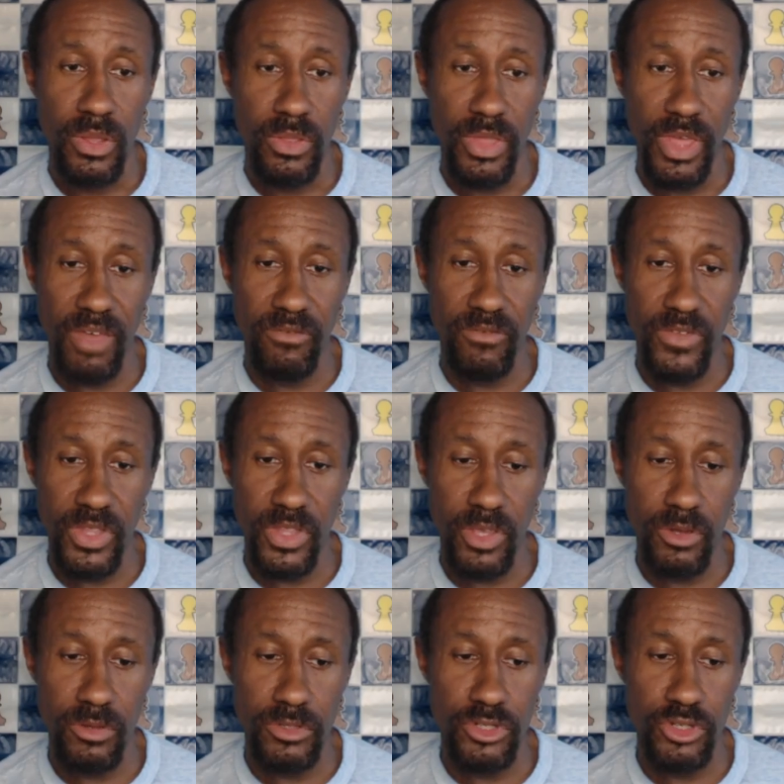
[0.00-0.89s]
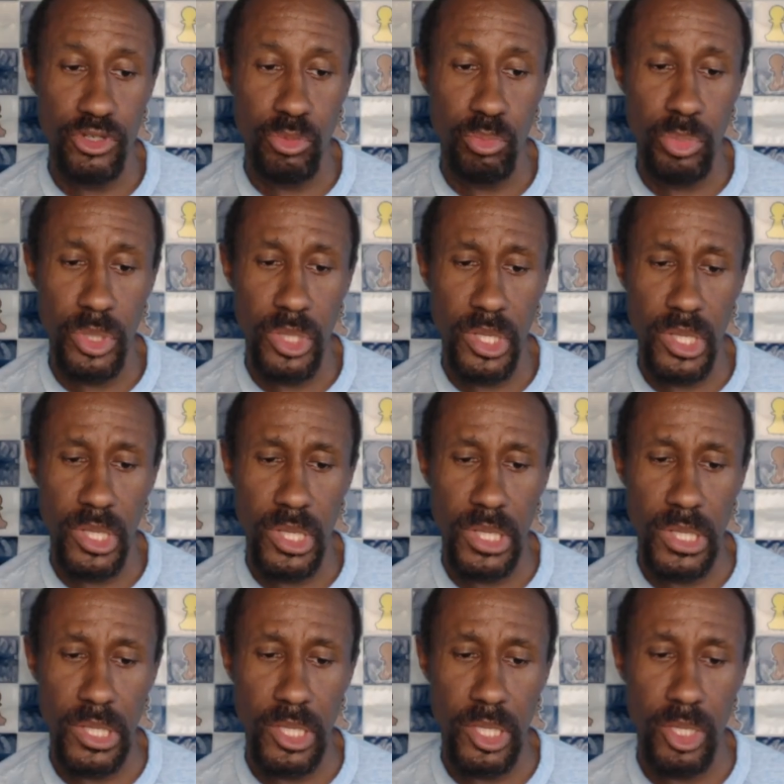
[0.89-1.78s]
That video should
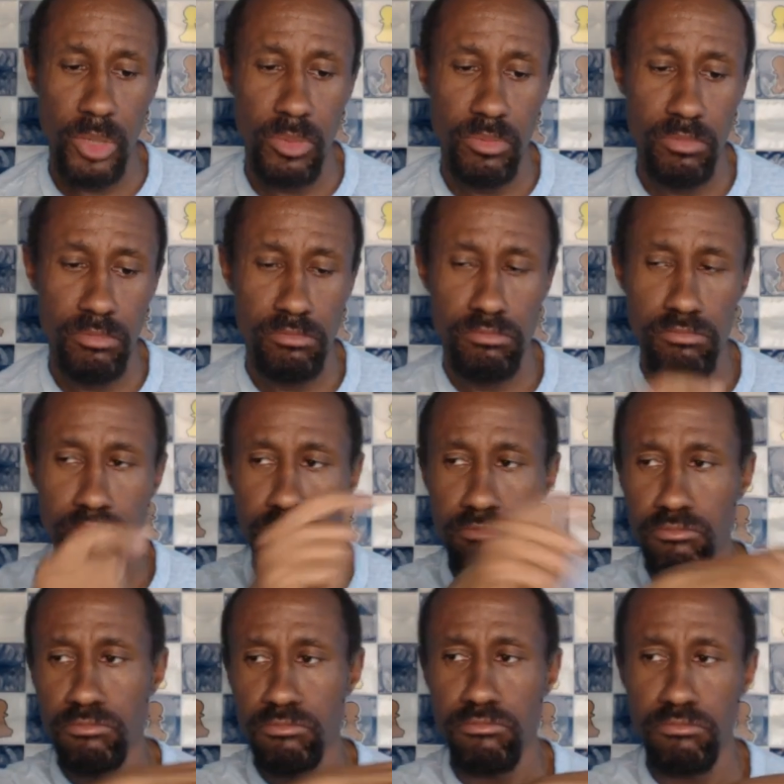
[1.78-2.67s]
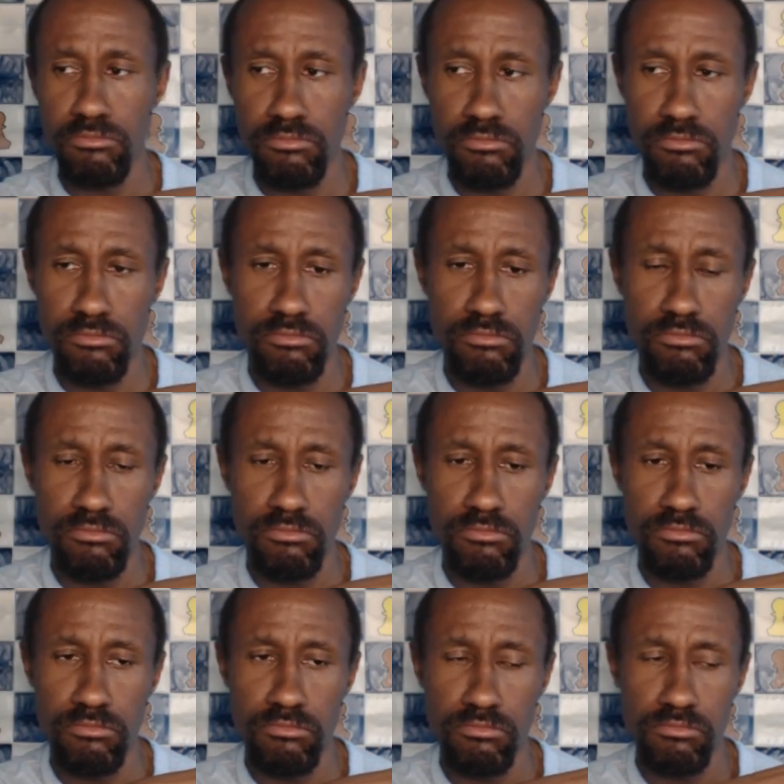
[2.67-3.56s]
be,
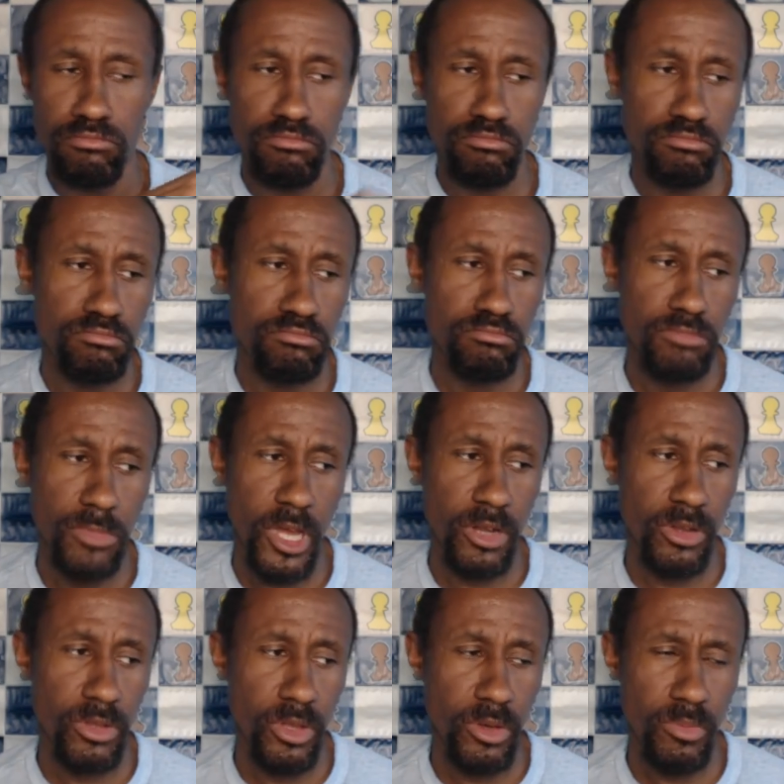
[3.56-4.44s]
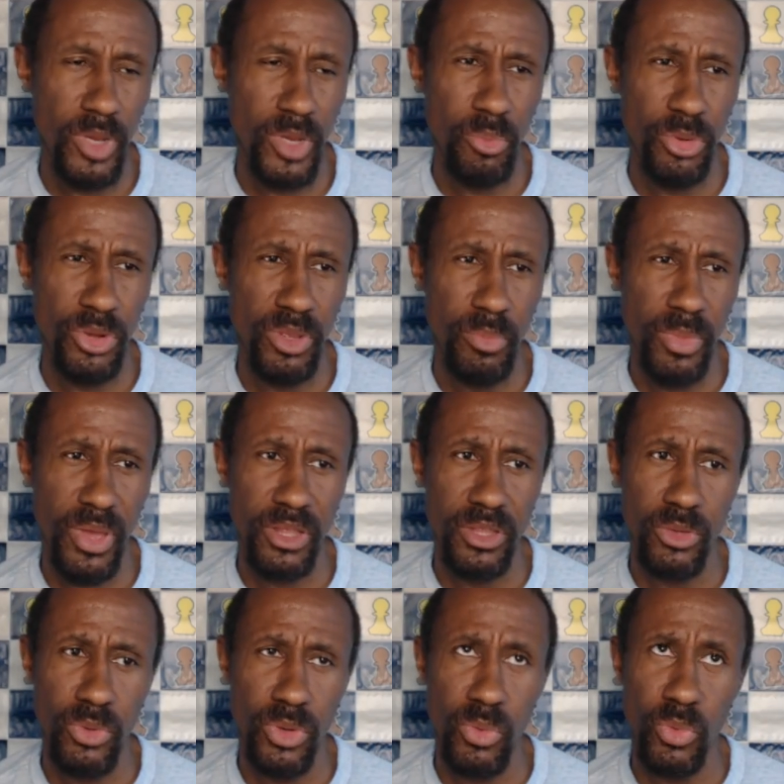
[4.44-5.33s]
I don't know, I'm pretty
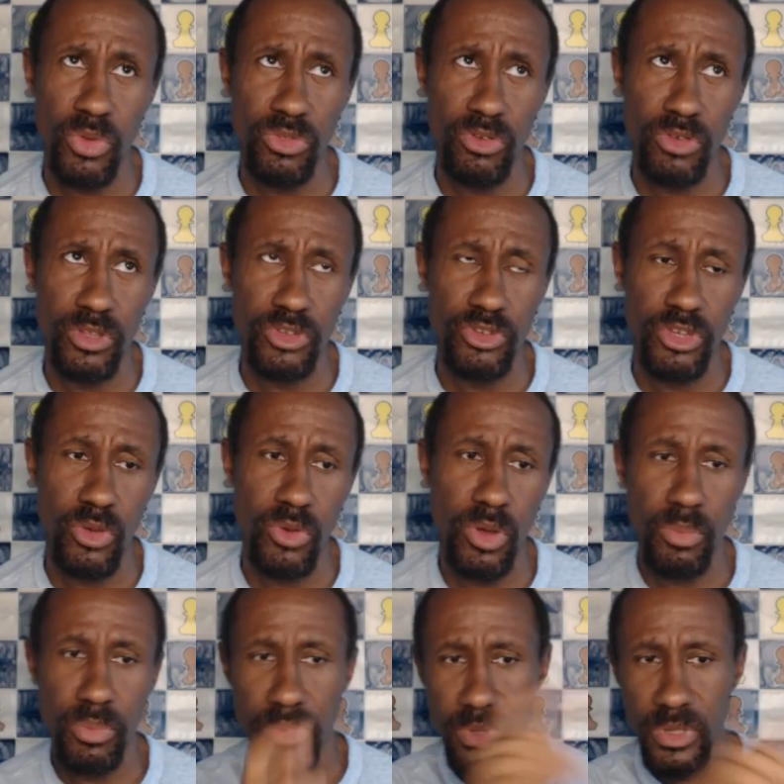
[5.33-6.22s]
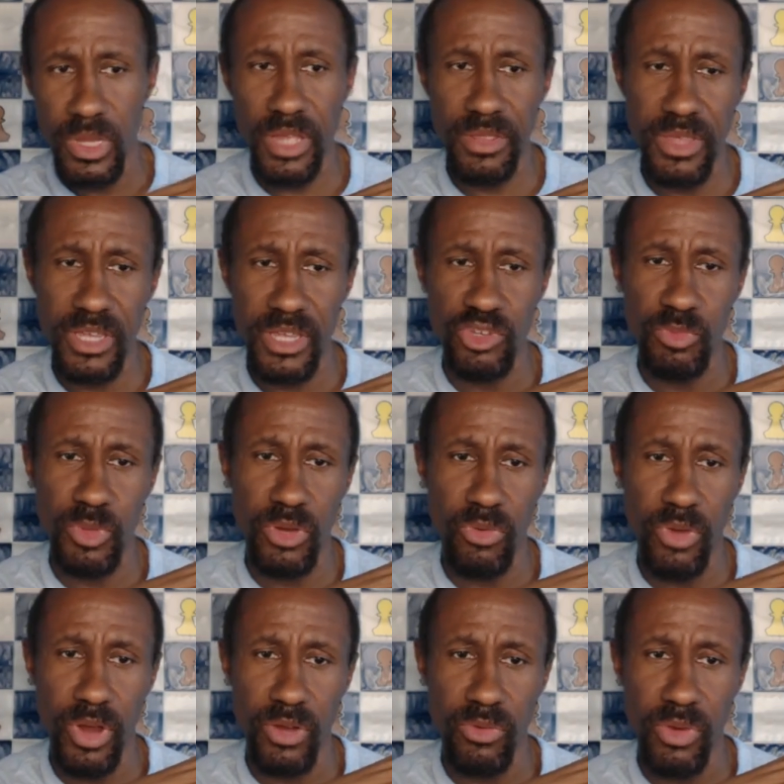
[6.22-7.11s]
bad knowing where they're going to show up. I think it should be
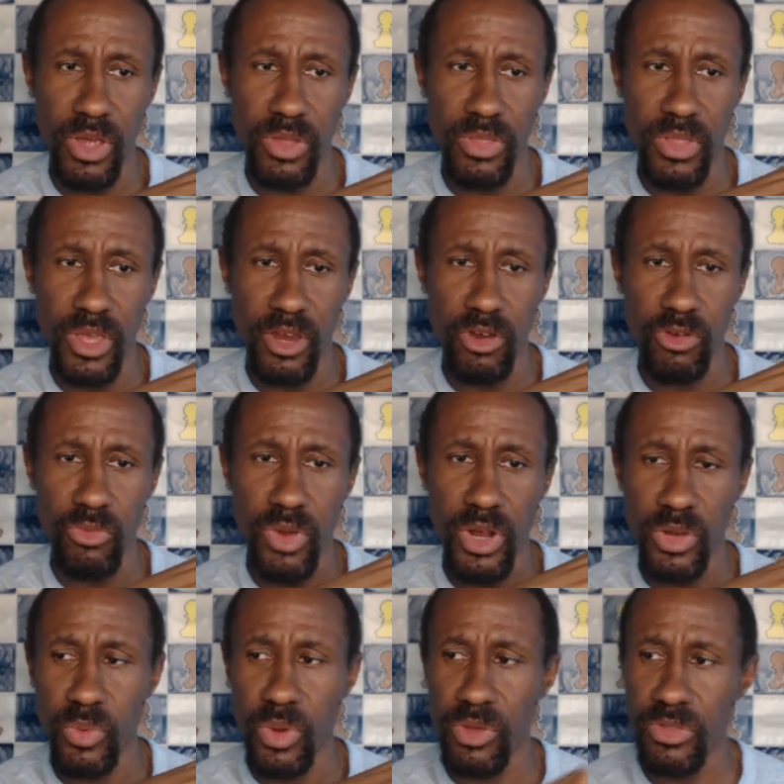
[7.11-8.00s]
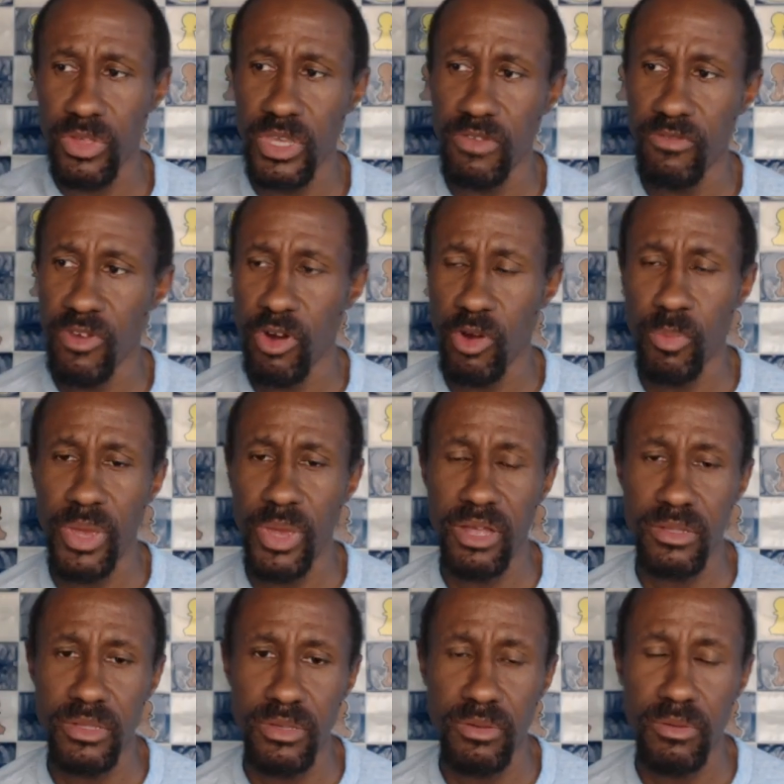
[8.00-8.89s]
right around there, right around the
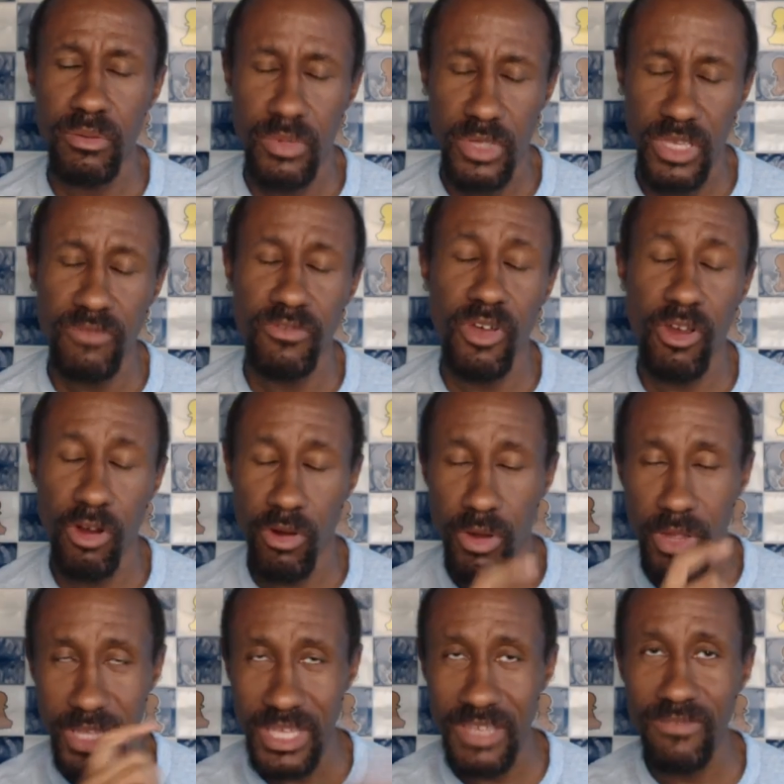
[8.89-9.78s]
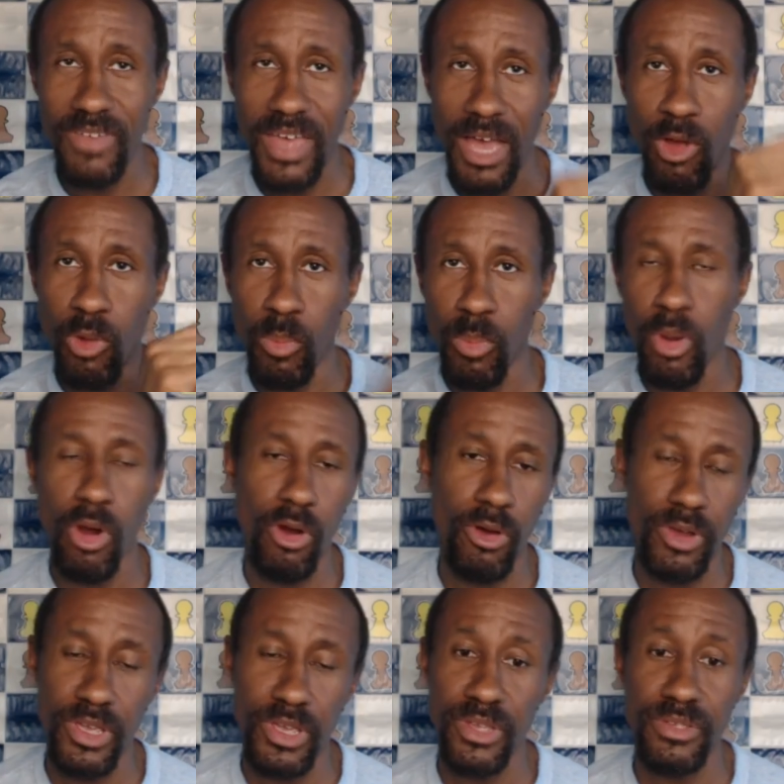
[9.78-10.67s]
eval
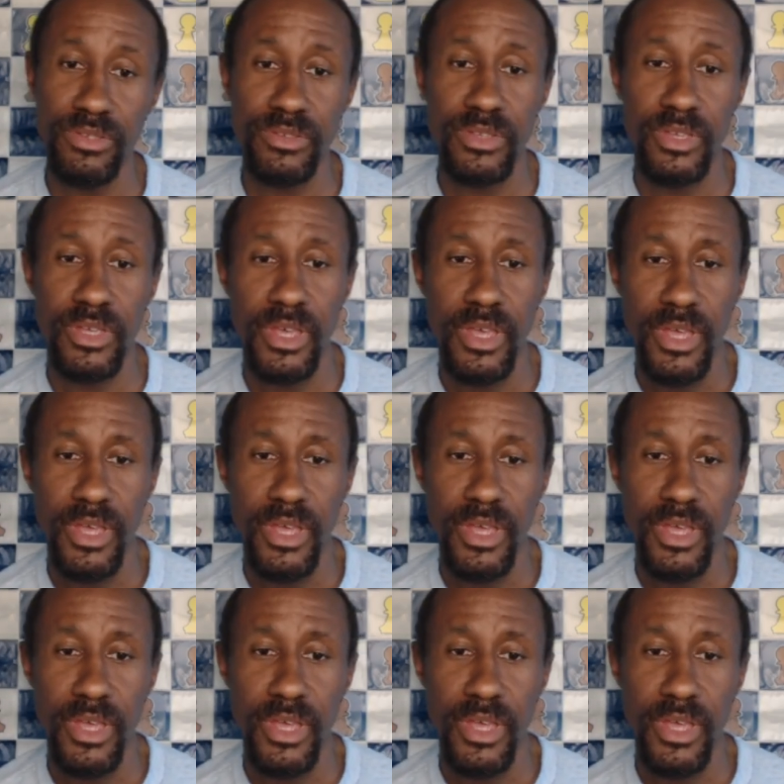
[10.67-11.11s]
bar is.